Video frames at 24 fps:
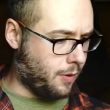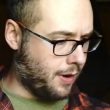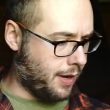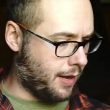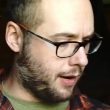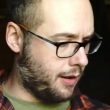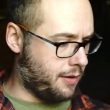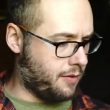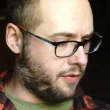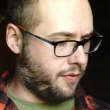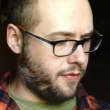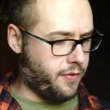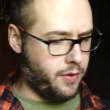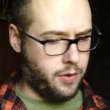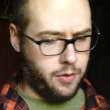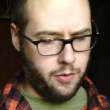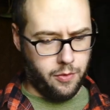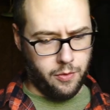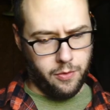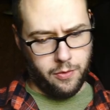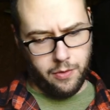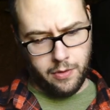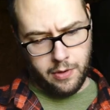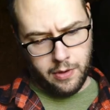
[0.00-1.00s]
quite a
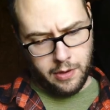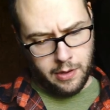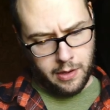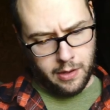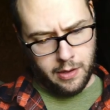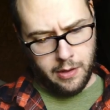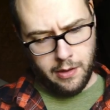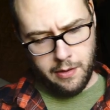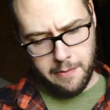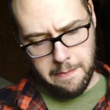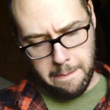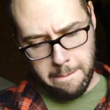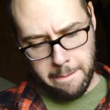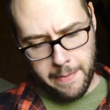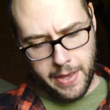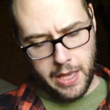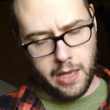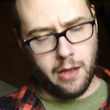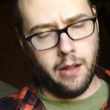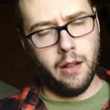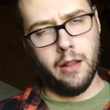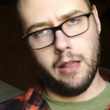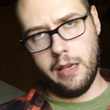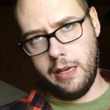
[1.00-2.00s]
few
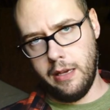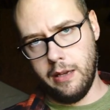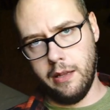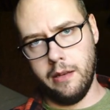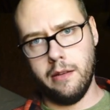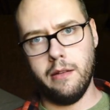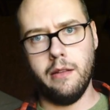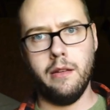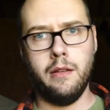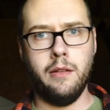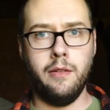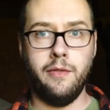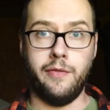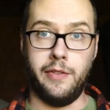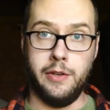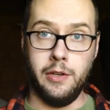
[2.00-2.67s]
mail-in